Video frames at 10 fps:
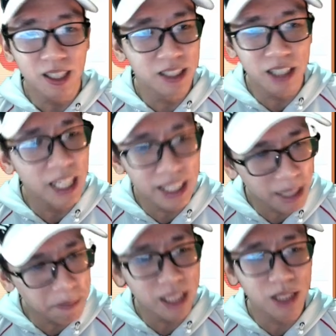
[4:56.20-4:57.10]
Sunny
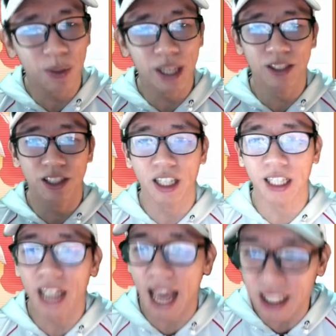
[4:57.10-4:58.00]
Day makes the weather
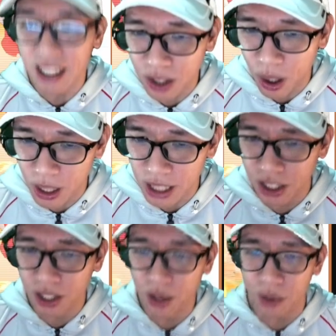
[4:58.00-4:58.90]
sunny.
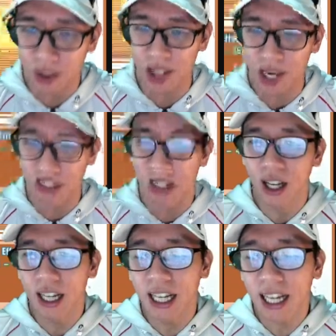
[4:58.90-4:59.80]
S-collision course, guys.
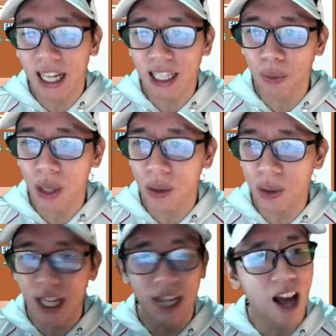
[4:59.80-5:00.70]
it will
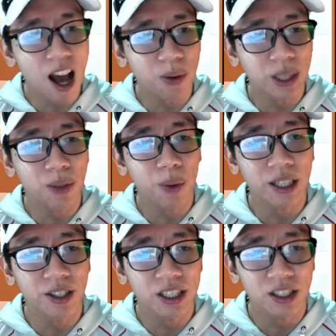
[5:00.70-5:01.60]
only unlock when the
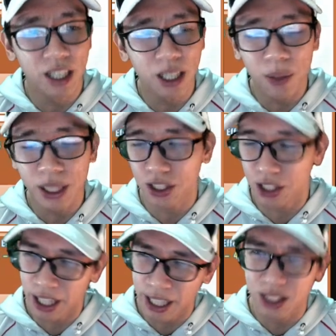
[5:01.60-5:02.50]
weather is sunny, which
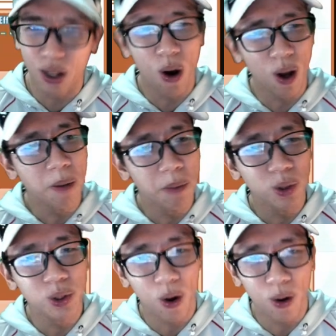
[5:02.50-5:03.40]
is
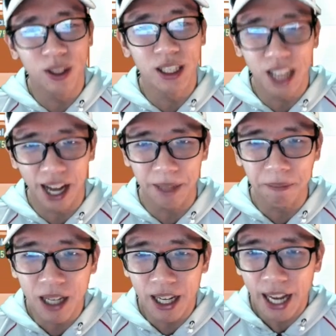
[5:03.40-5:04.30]
almost all the
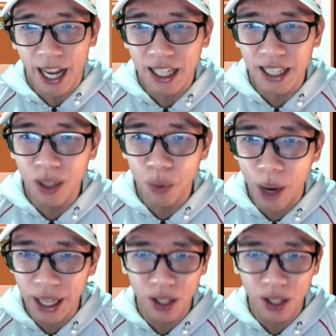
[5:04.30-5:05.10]
time. And then when